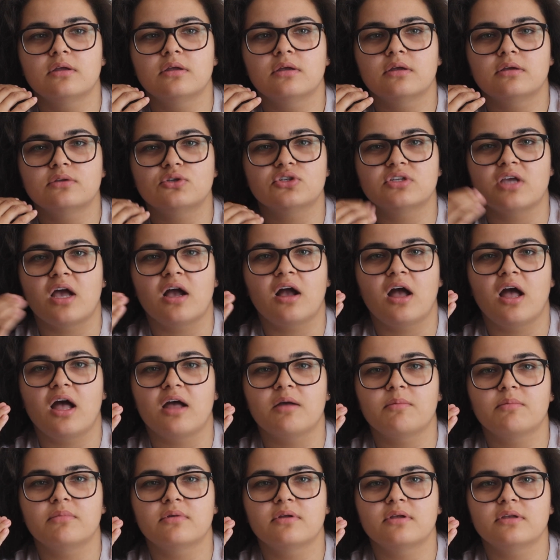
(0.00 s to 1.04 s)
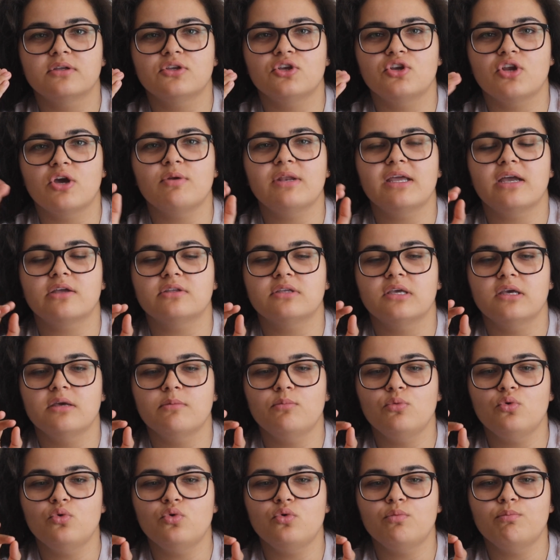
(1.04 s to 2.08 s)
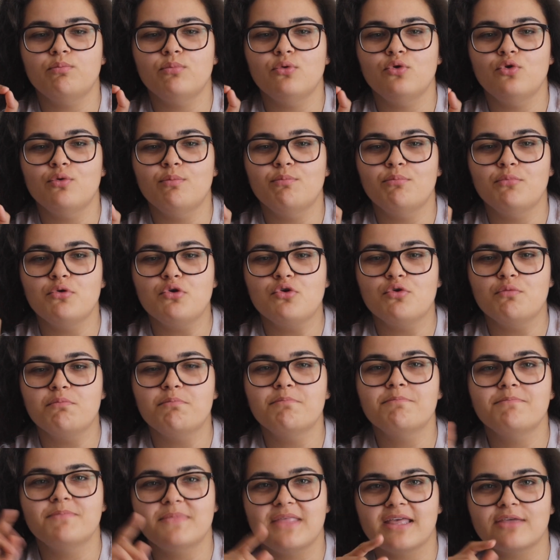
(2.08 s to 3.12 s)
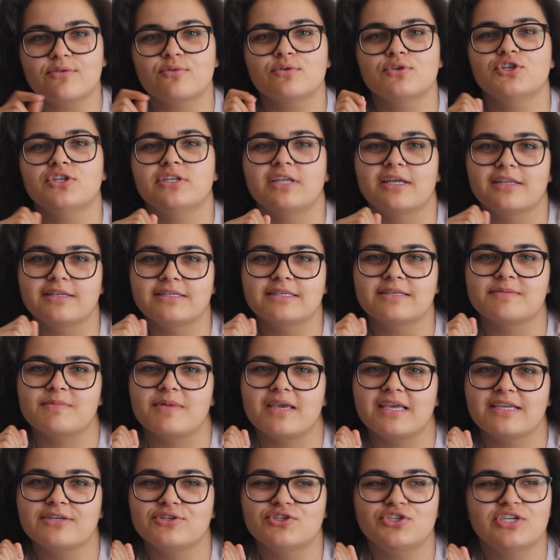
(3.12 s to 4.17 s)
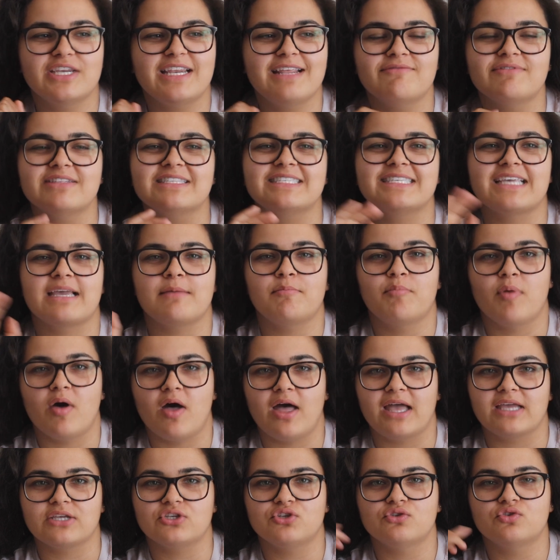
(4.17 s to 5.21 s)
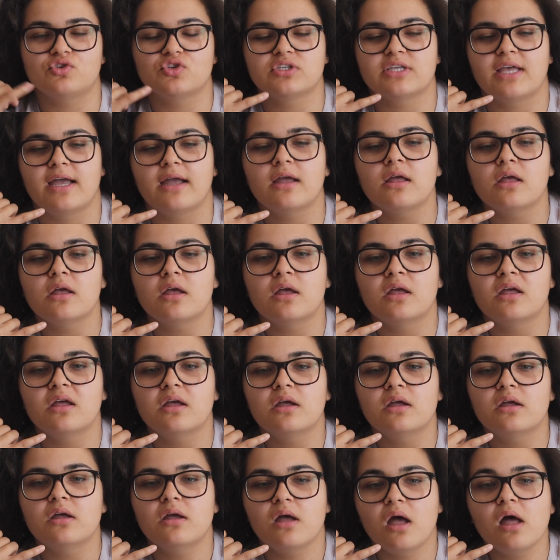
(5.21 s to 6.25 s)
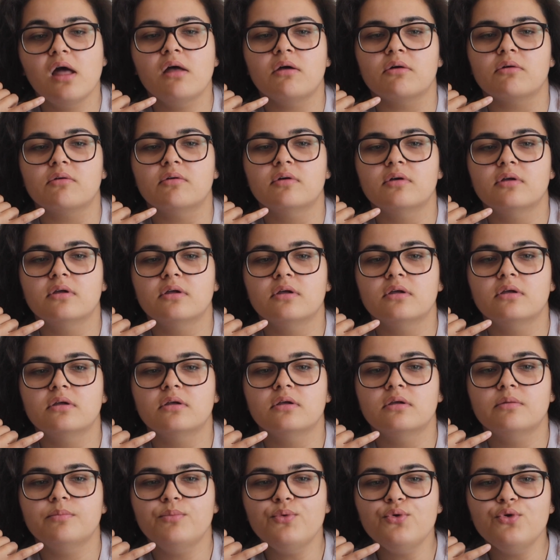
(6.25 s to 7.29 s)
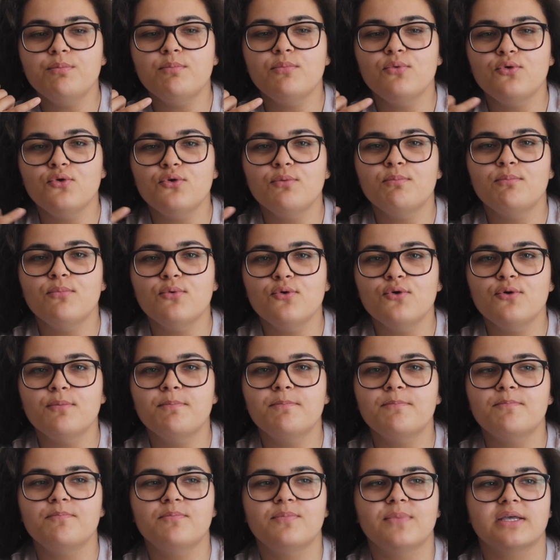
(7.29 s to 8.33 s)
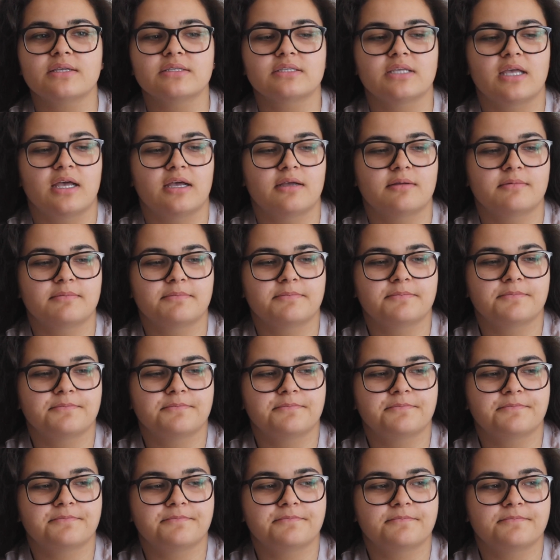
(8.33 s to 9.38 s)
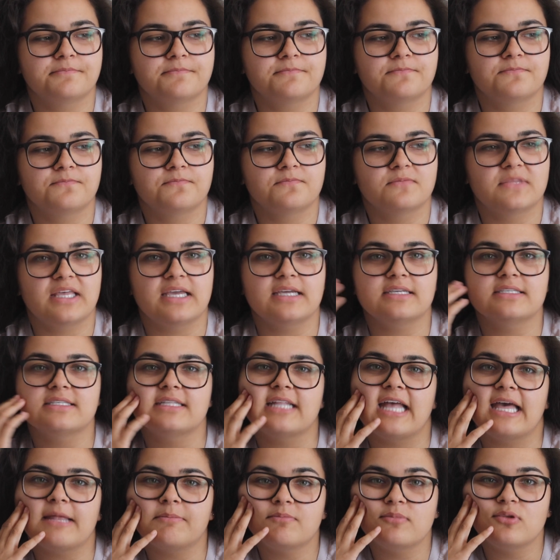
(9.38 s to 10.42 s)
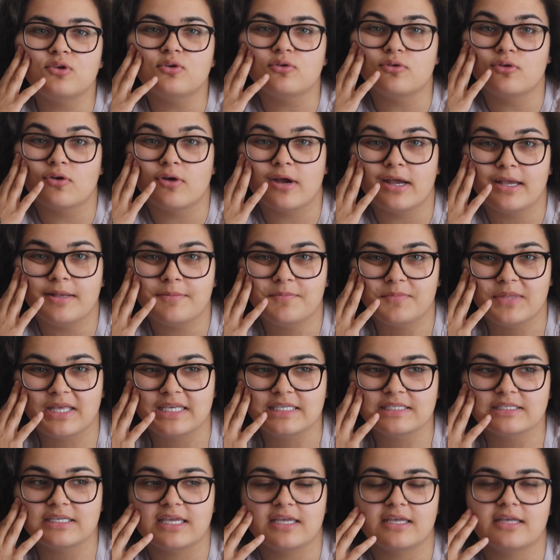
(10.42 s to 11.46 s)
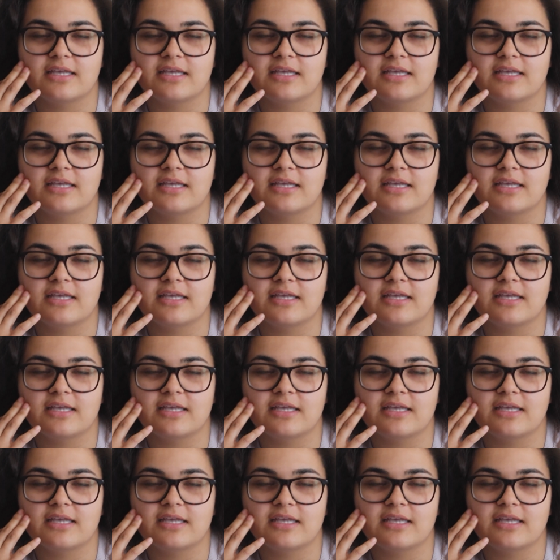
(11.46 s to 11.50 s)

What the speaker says: just hung up. You know, and it goes boop, boop, boop. That's what she done to me. She didn't even say bye. She was just like, oh, boop, boop, boop. And I was like, thanks, Nan. You're great. That's